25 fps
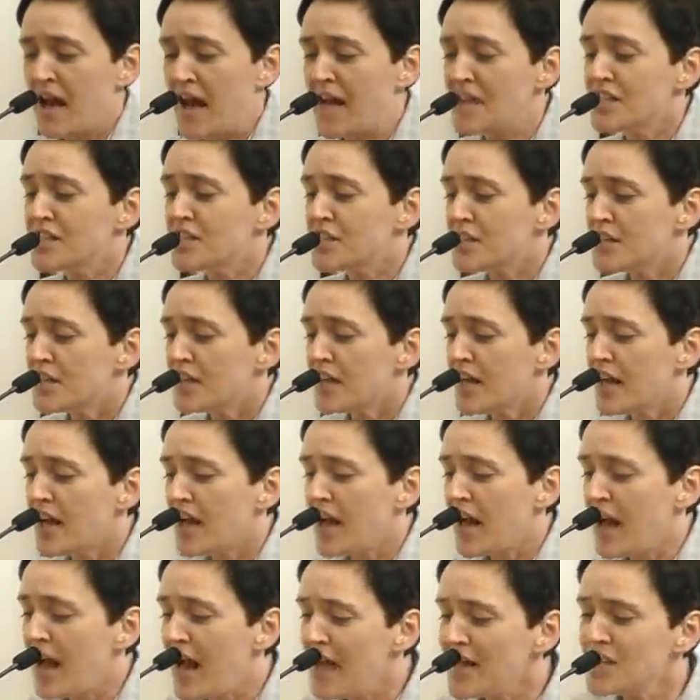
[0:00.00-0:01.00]
And
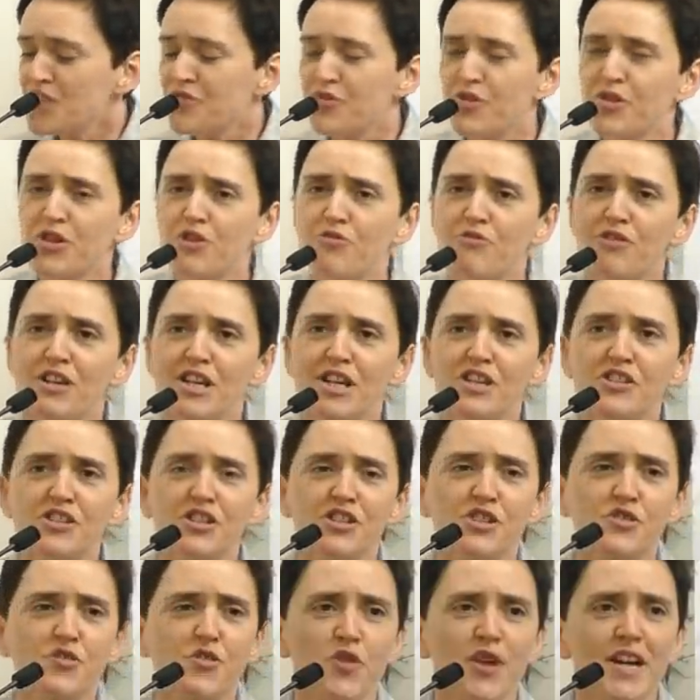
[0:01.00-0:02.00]
as for the
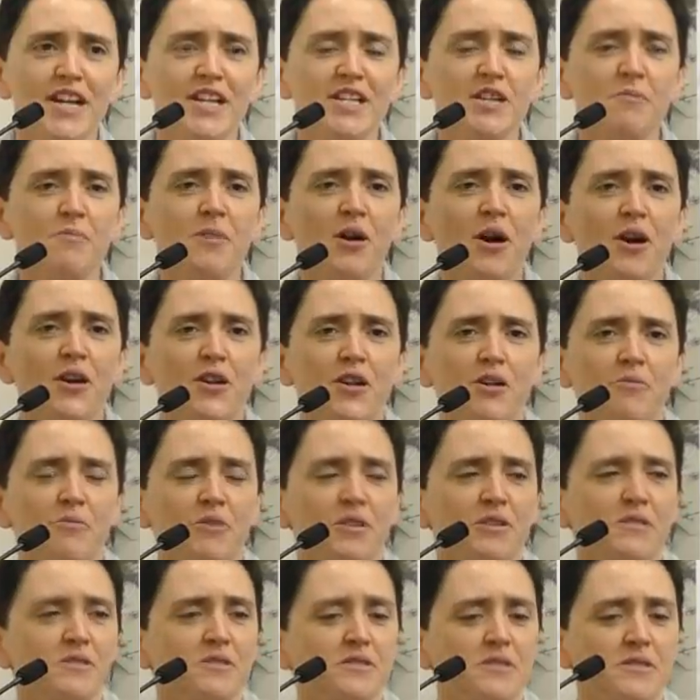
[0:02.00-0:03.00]
religious freedom
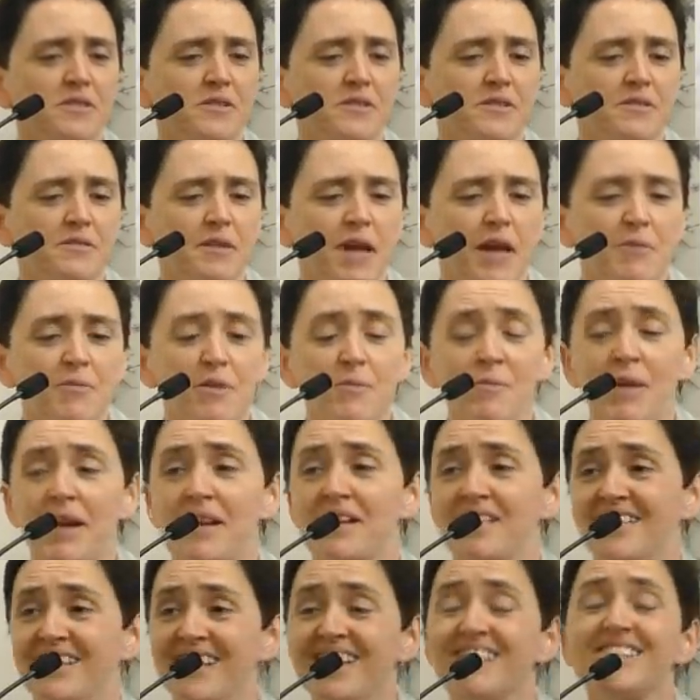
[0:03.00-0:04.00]
argument, let me
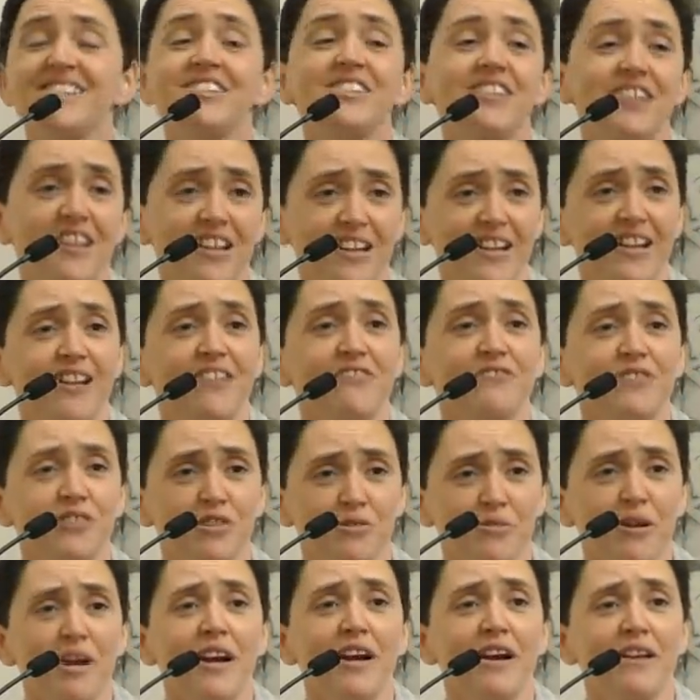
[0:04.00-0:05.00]
make this clear
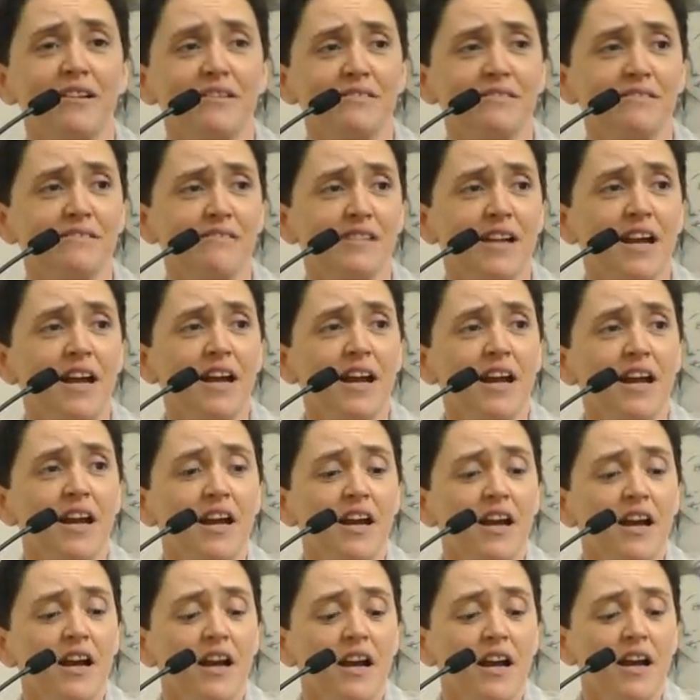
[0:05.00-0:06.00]
as well.
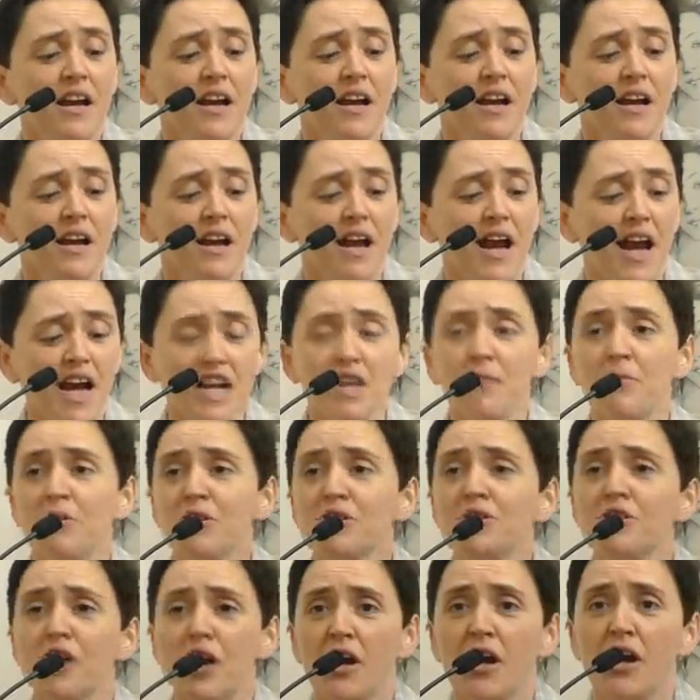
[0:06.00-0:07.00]

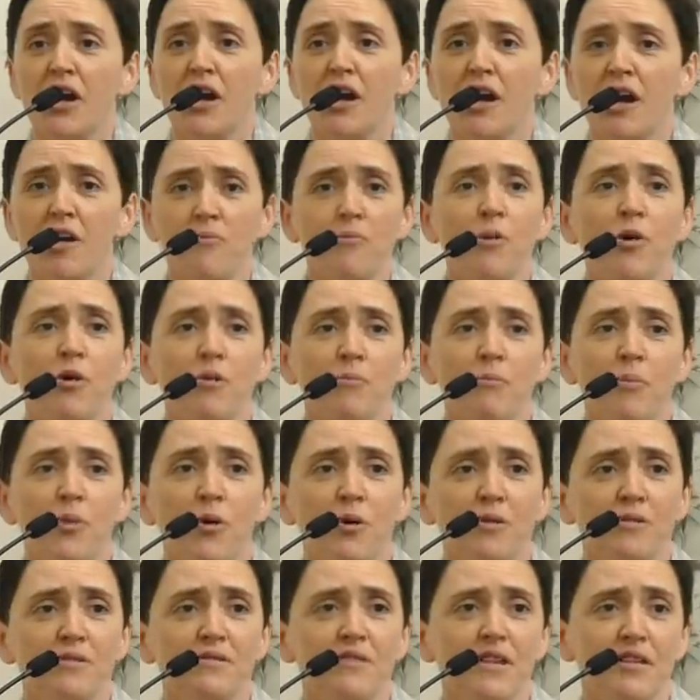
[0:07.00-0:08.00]
Animals are more
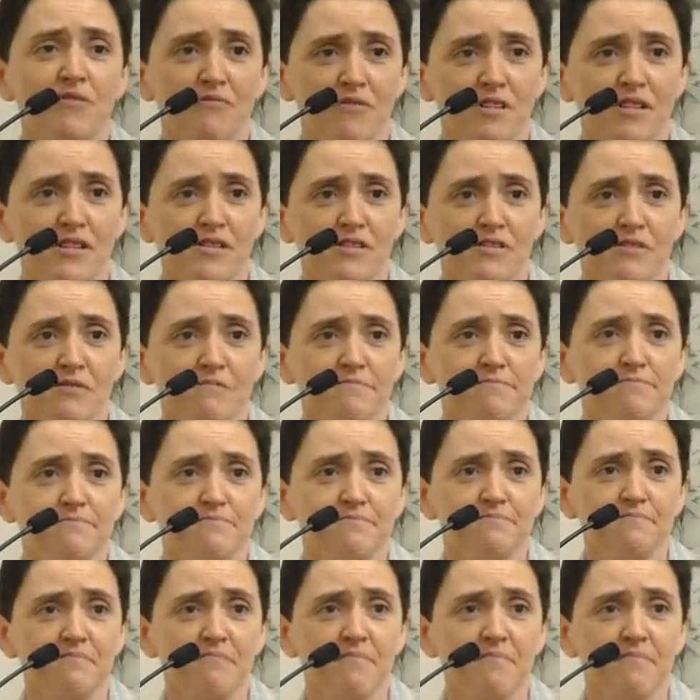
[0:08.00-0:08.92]
important than religion.